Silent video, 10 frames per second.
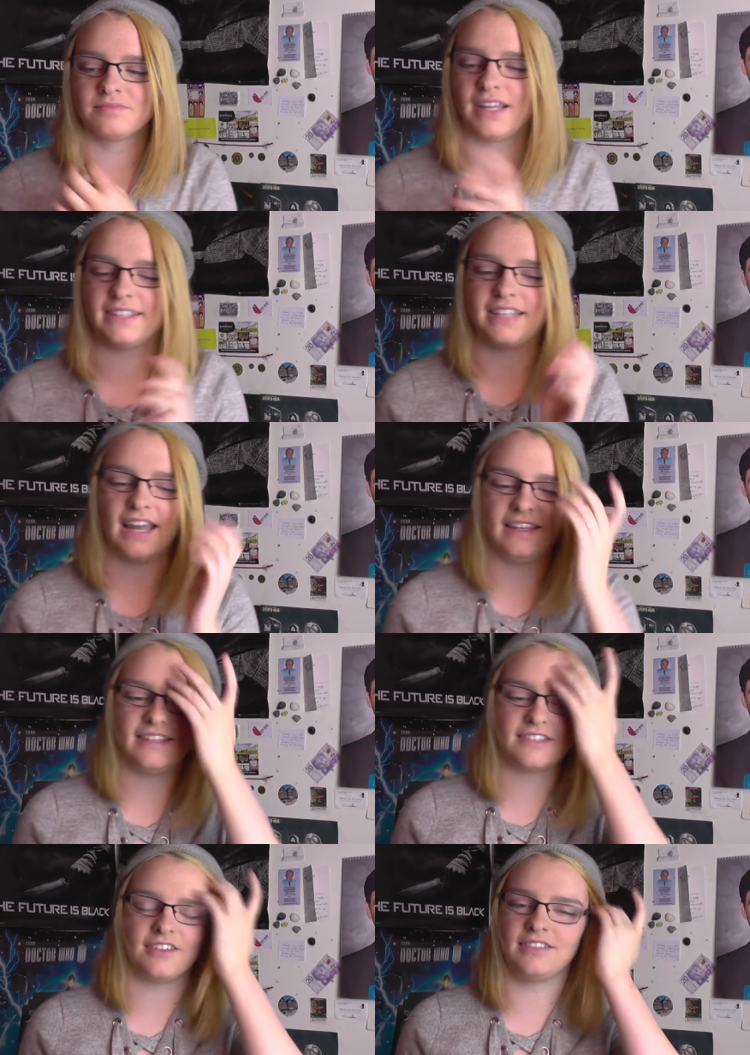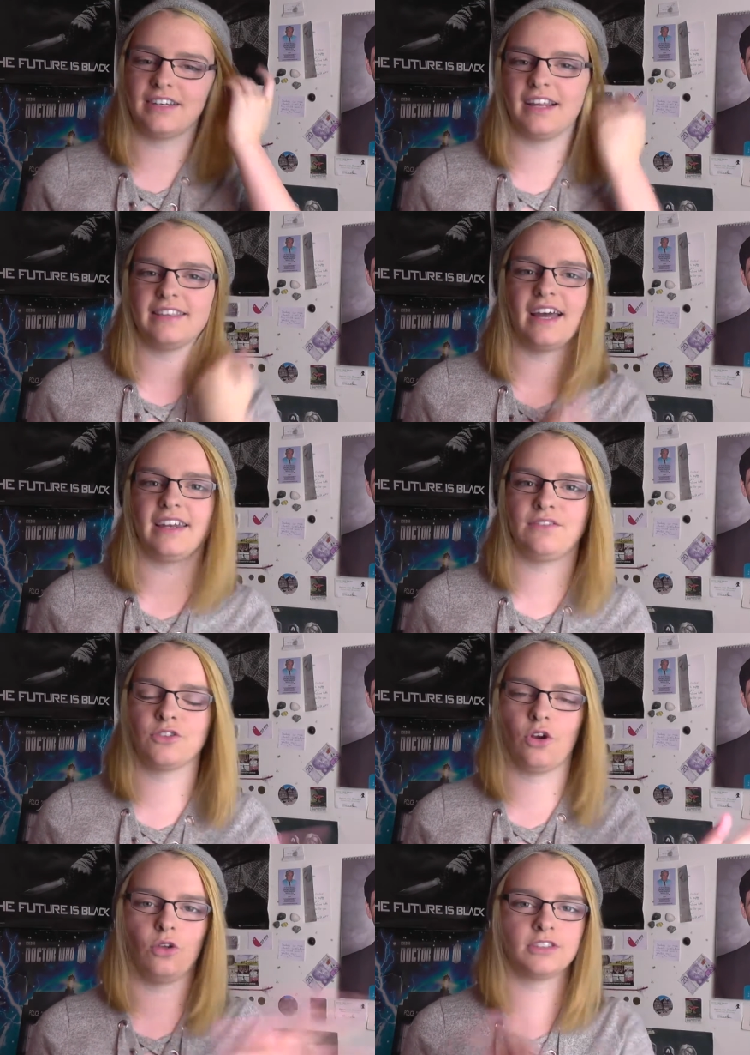like teddies or anything like that, even
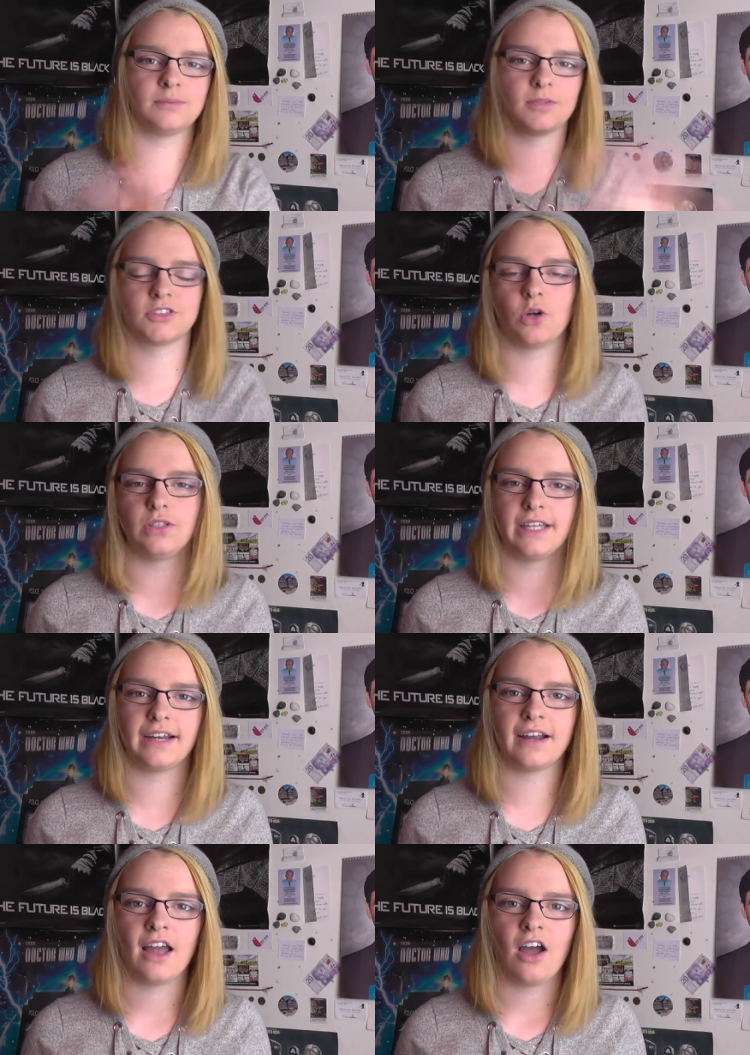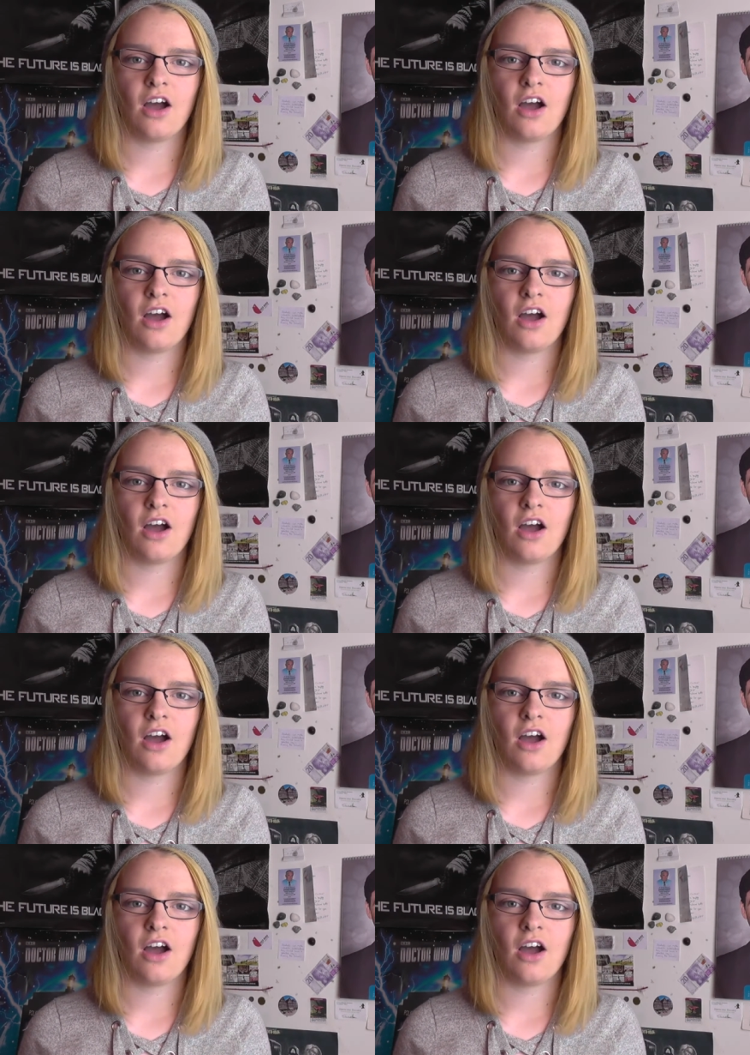though loads of them were sold there.